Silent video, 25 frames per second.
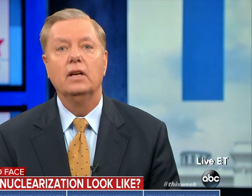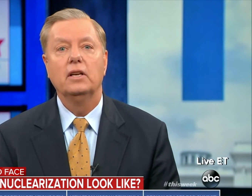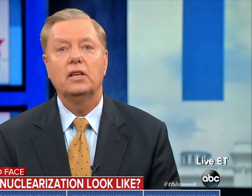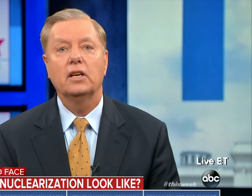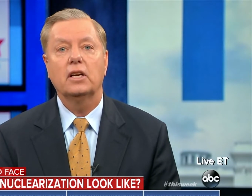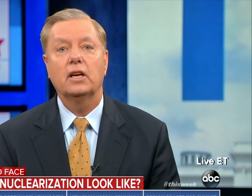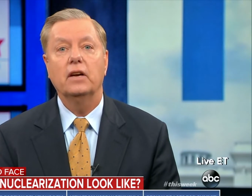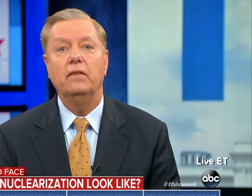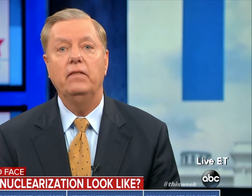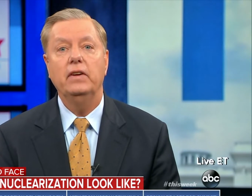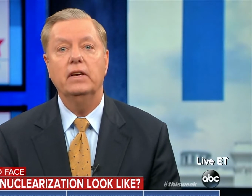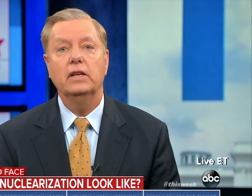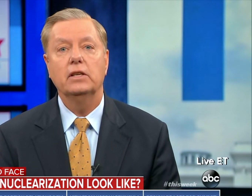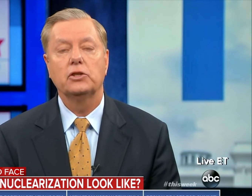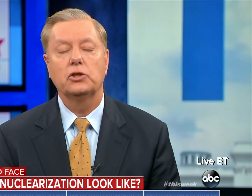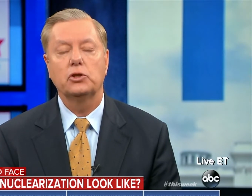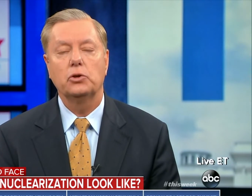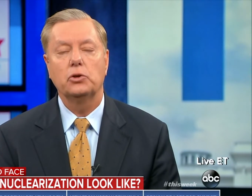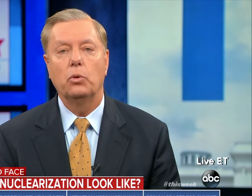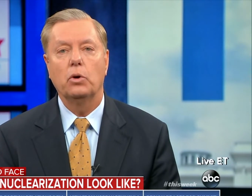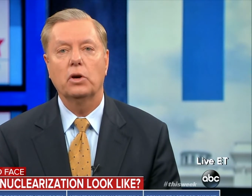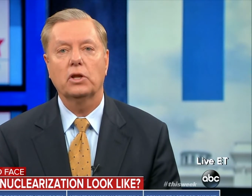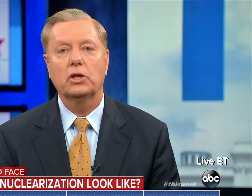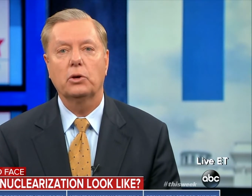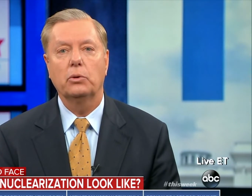to convince
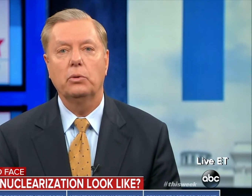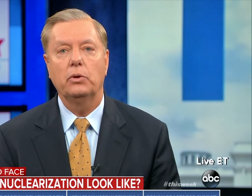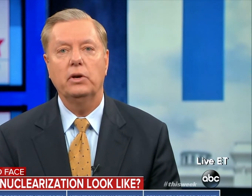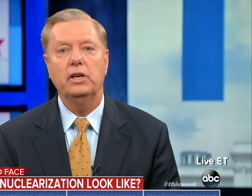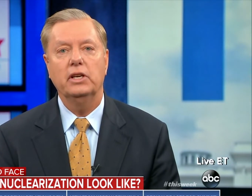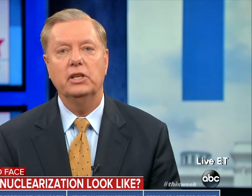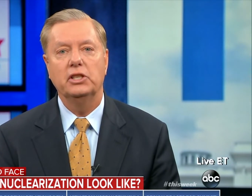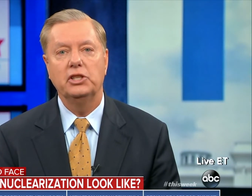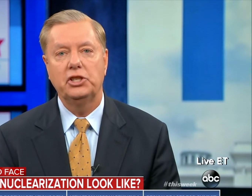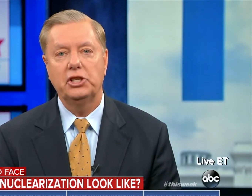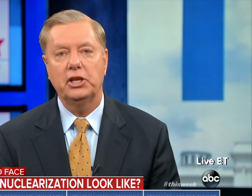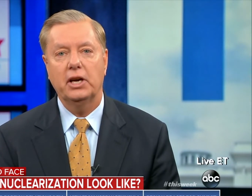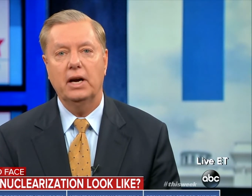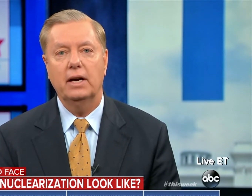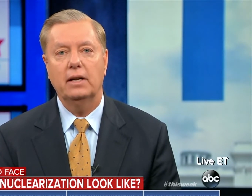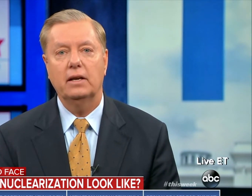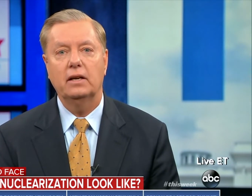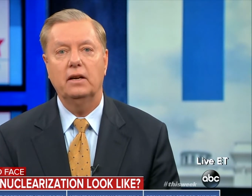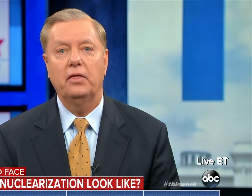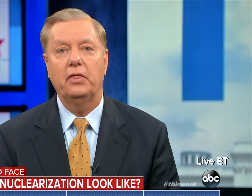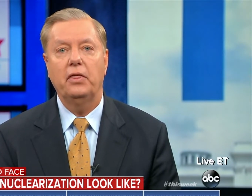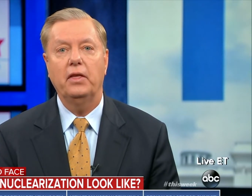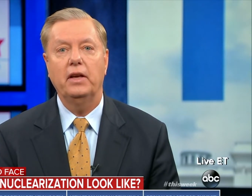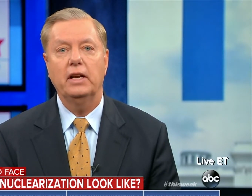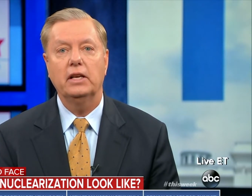North Korea and
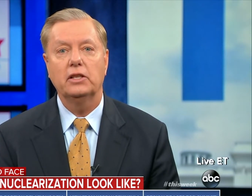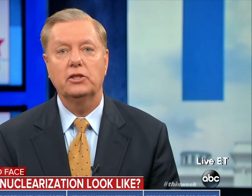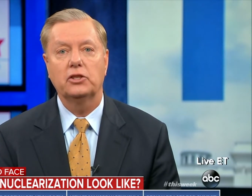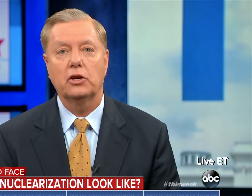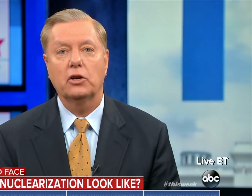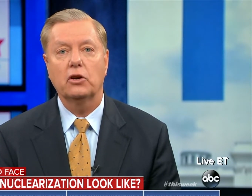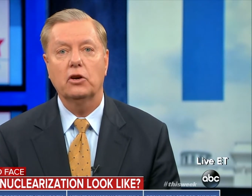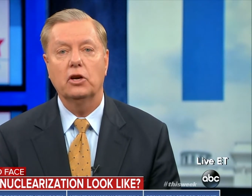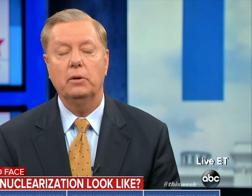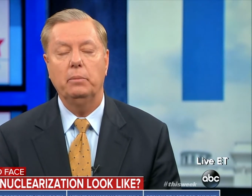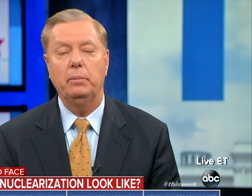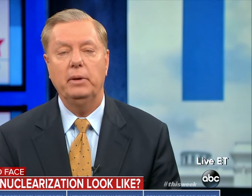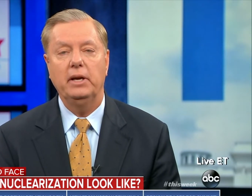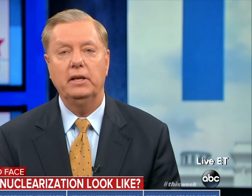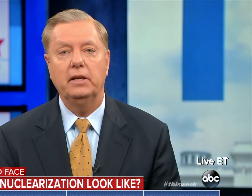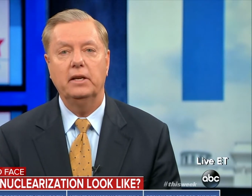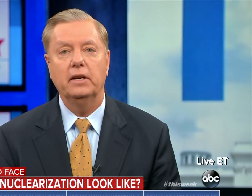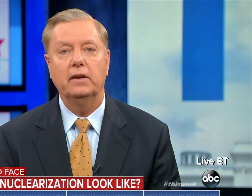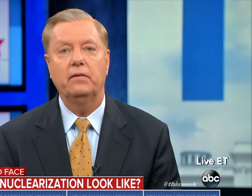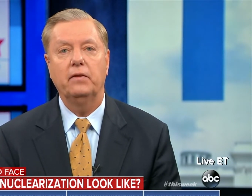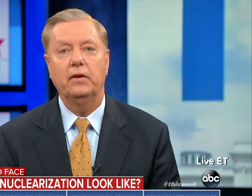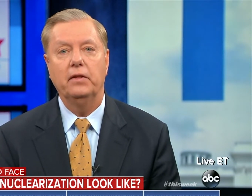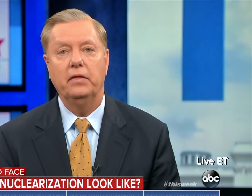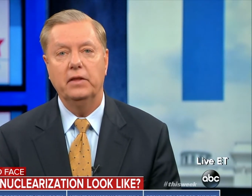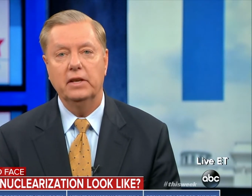China things are going to be
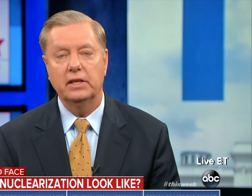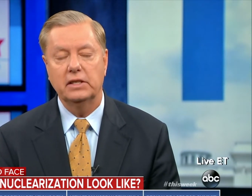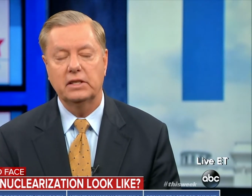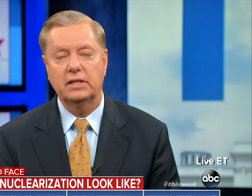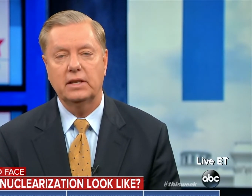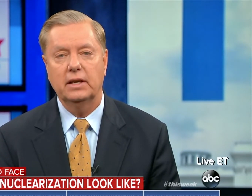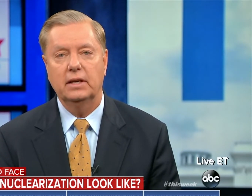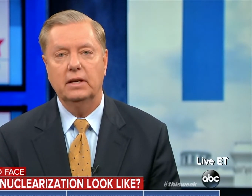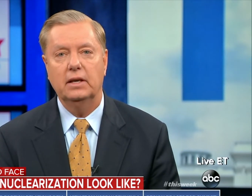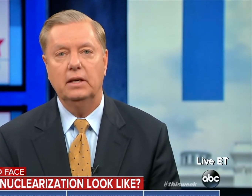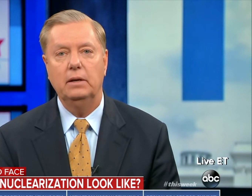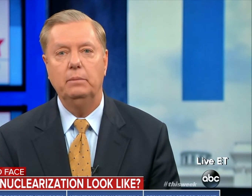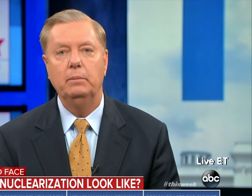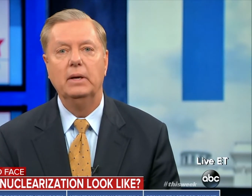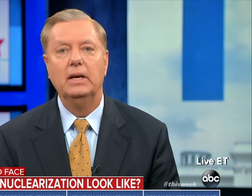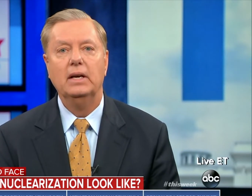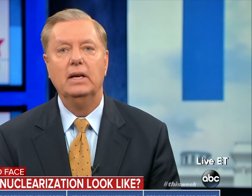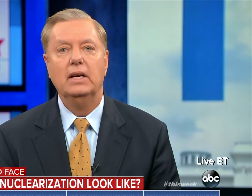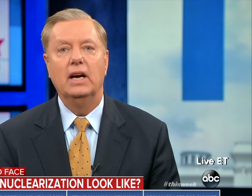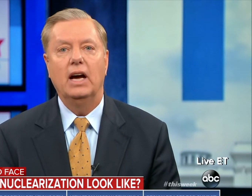different this time.